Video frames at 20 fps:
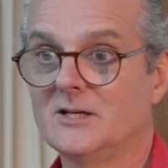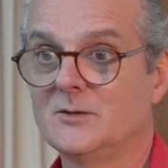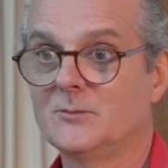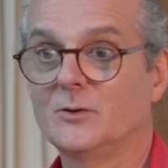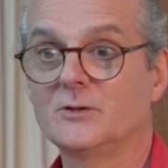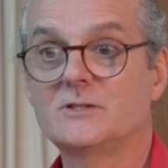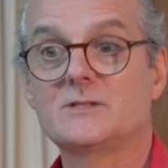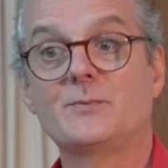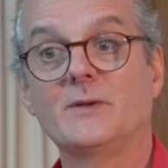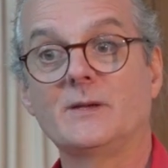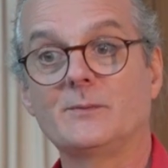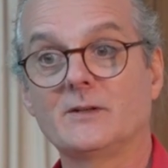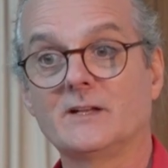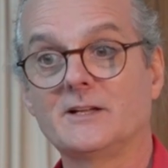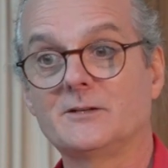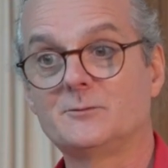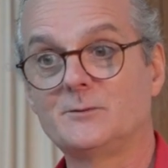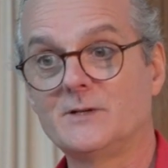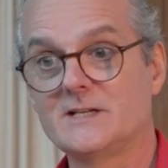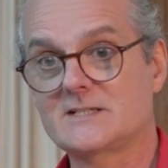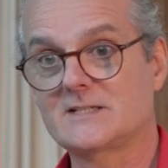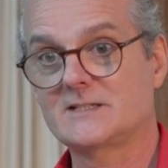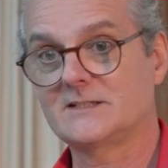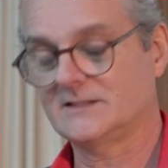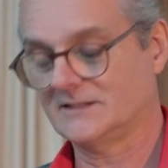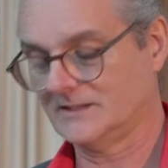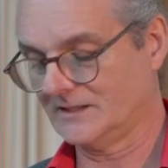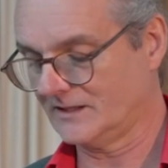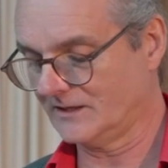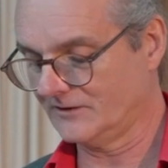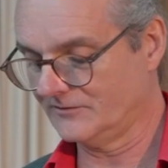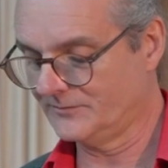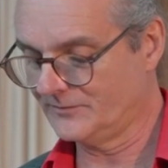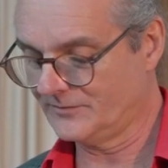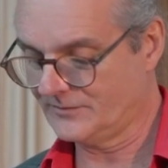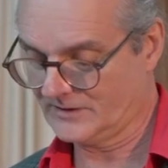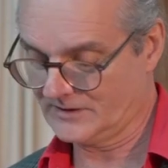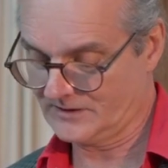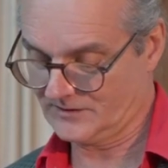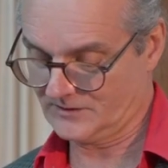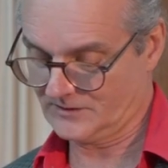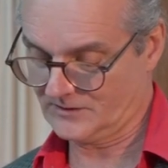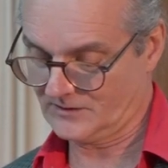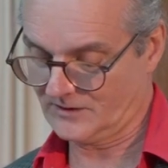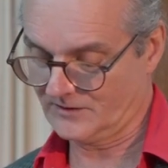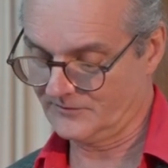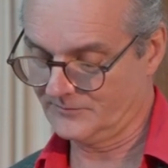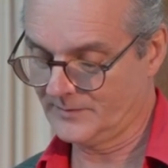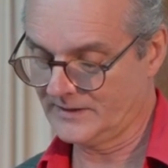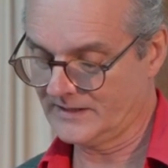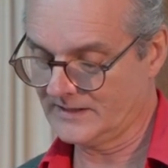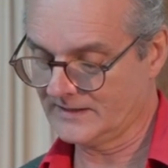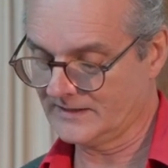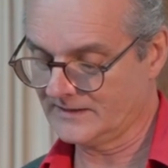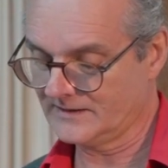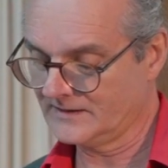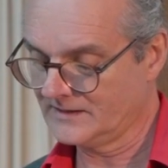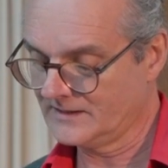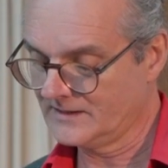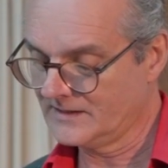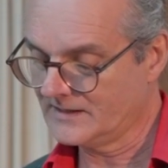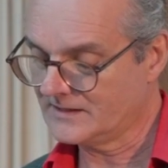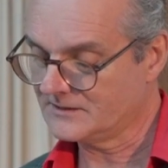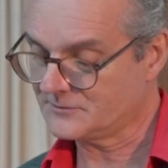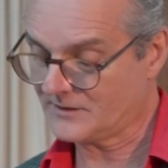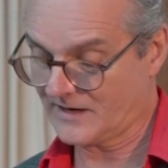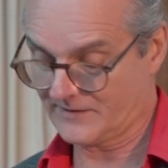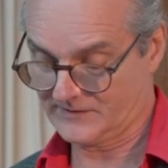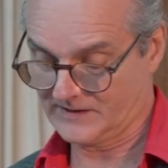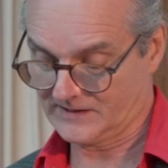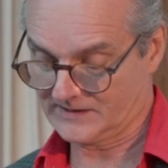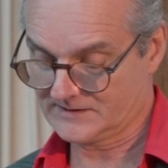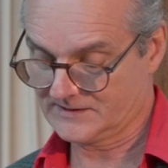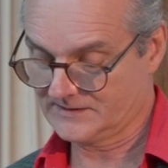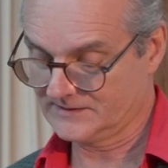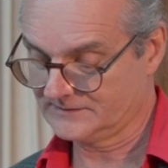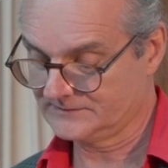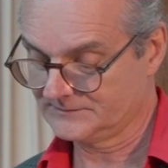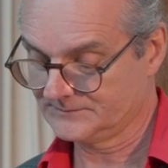puts people at risk of being trafficked.